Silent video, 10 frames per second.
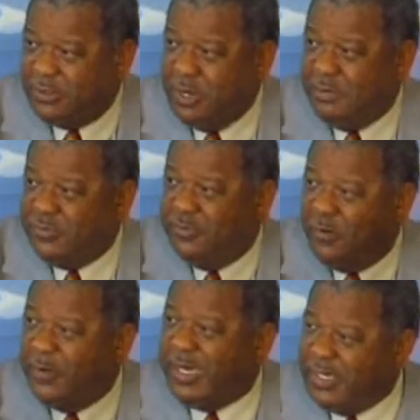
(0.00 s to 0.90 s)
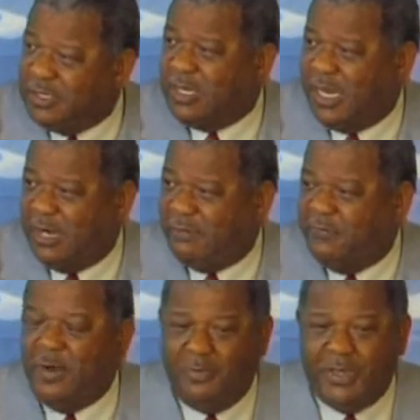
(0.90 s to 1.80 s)
in terms of our intake
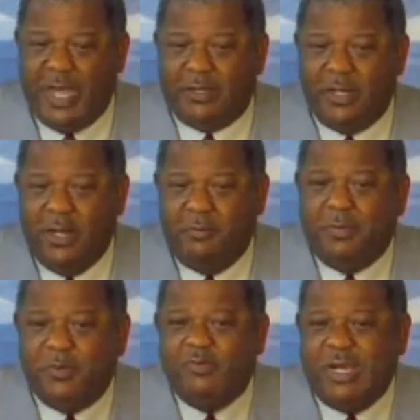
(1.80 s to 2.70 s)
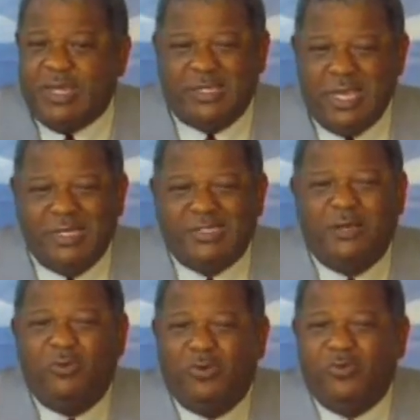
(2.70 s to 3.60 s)
from that. But we recognize
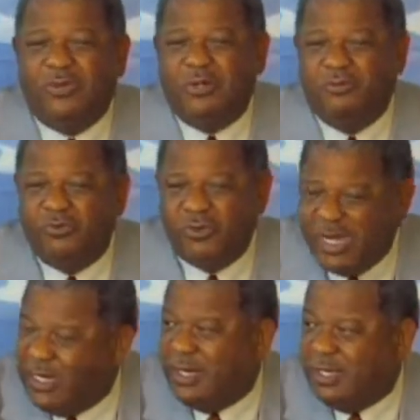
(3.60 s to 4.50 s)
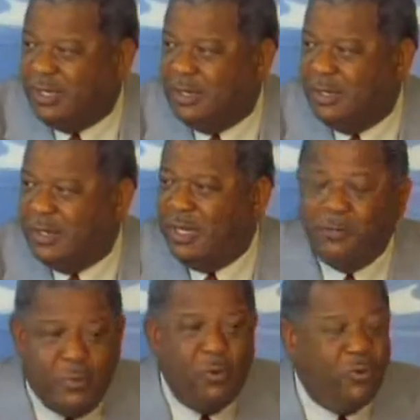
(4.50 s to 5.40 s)
that we couldn't readily
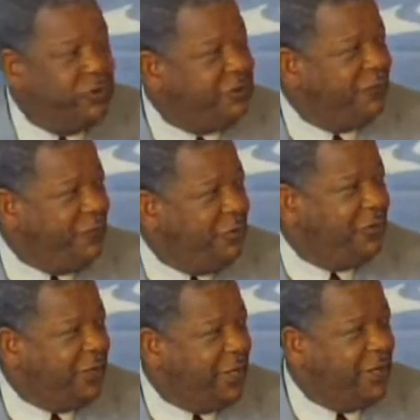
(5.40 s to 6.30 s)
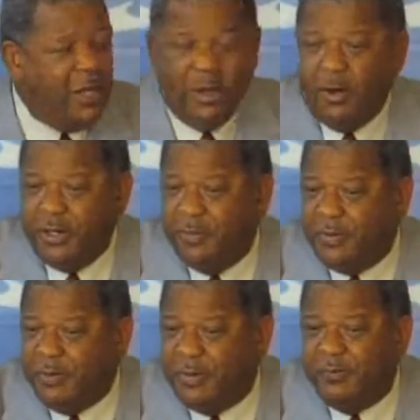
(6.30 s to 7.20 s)
impose the full thing on the
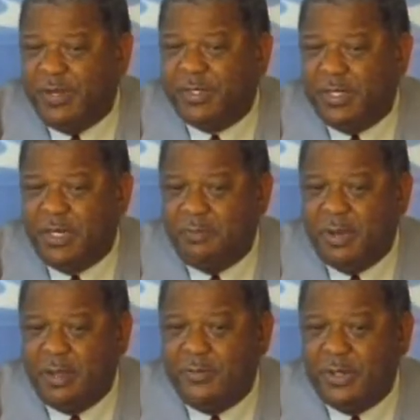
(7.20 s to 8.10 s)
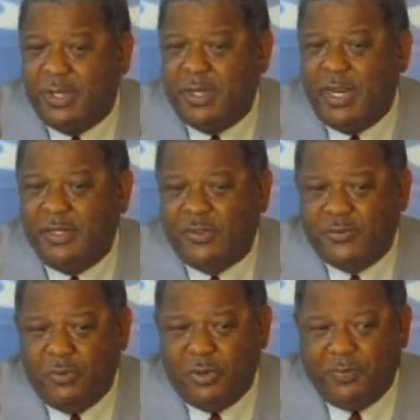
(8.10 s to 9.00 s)
people of Antigua and Barbuda. And I
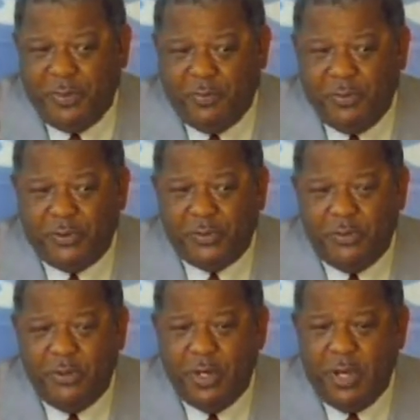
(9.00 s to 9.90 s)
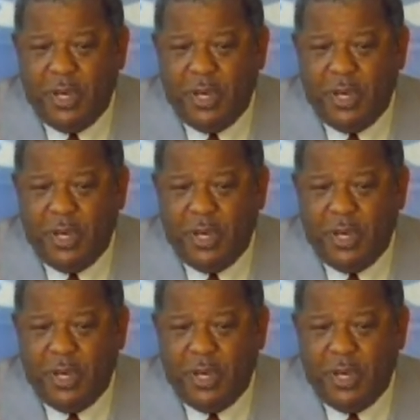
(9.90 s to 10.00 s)
just want people to